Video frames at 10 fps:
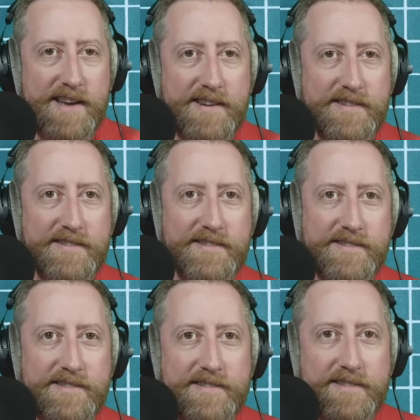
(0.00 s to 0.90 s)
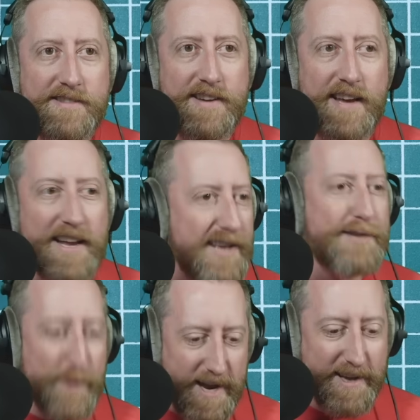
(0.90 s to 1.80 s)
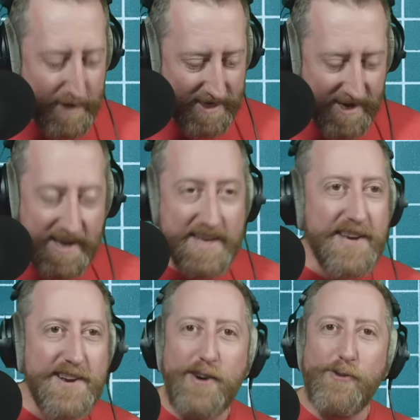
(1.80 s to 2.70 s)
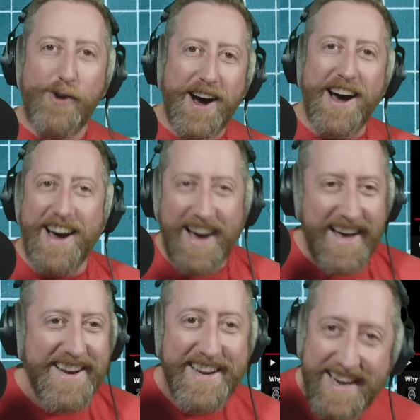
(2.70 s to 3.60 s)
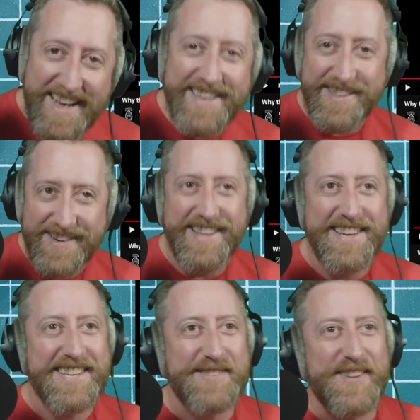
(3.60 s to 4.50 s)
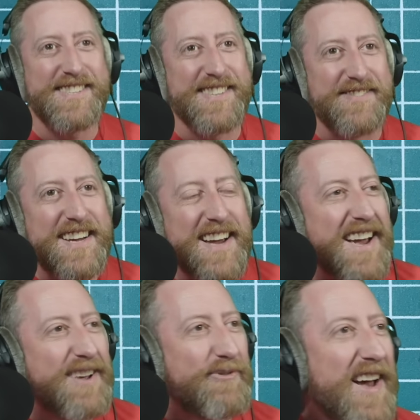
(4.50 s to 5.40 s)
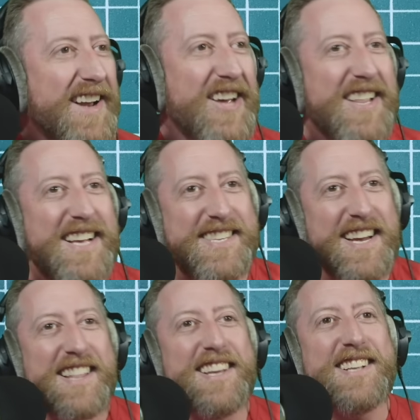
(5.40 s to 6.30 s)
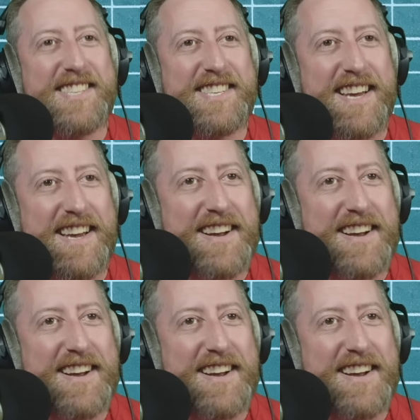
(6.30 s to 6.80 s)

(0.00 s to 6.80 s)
Expensive. It is pretty expensive. You know what? It is really expensive. In fact, let's let's see.